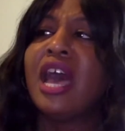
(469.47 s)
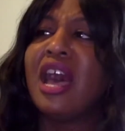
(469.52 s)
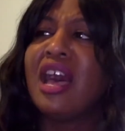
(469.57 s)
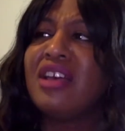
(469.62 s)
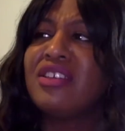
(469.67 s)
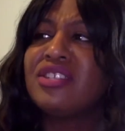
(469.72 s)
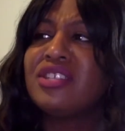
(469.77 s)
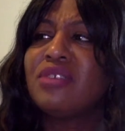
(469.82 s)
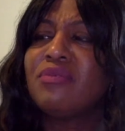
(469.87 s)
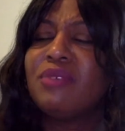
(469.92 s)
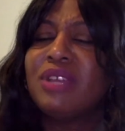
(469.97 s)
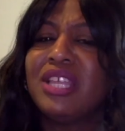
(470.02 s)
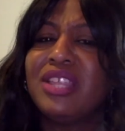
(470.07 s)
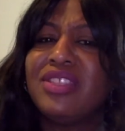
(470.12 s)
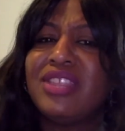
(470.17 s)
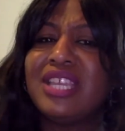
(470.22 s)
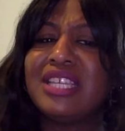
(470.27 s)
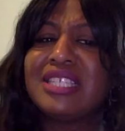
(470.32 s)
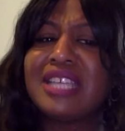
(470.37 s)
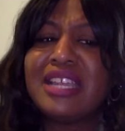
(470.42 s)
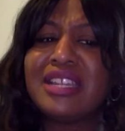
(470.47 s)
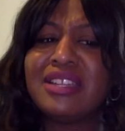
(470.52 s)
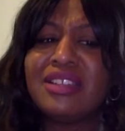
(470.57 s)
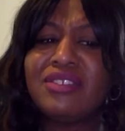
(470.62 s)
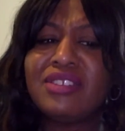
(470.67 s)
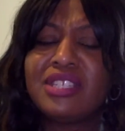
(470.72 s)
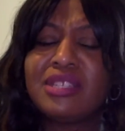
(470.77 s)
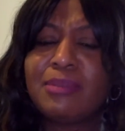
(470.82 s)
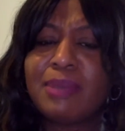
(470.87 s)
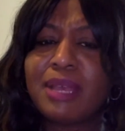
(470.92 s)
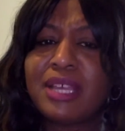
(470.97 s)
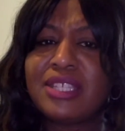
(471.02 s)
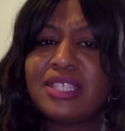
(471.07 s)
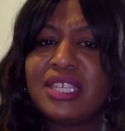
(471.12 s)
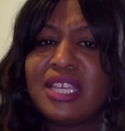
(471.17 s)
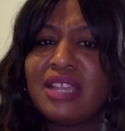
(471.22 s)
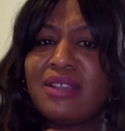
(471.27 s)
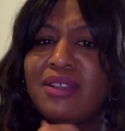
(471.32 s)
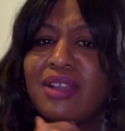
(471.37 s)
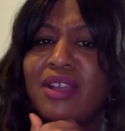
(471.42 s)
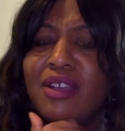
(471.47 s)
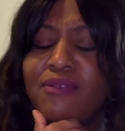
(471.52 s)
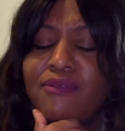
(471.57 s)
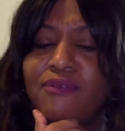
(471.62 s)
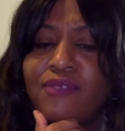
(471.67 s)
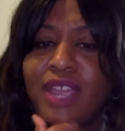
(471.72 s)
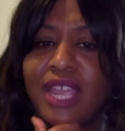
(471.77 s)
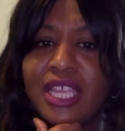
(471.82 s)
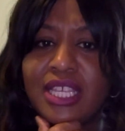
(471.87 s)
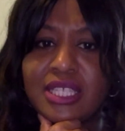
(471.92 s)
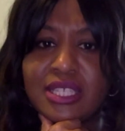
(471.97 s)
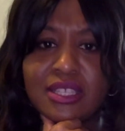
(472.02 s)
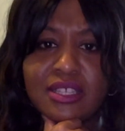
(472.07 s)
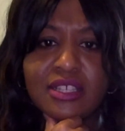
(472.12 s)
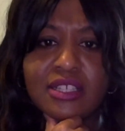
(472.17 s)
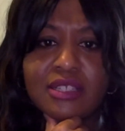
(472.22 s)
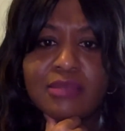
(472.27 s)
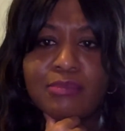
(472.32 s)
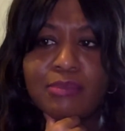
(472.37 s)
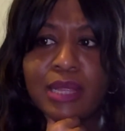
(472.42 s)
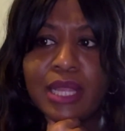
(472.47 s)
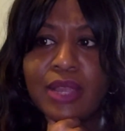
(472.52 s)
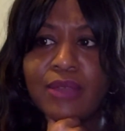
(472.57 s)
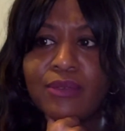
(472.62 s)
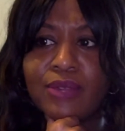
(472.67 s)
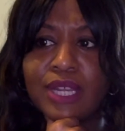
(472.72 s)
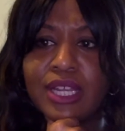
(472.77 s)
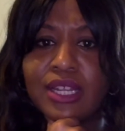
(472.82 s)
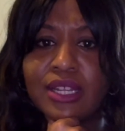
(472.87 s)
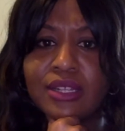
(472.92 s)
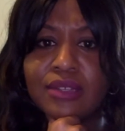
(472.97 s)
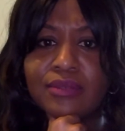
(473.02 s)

Also, one of the things I noticed about Sierra, her face looks bloated.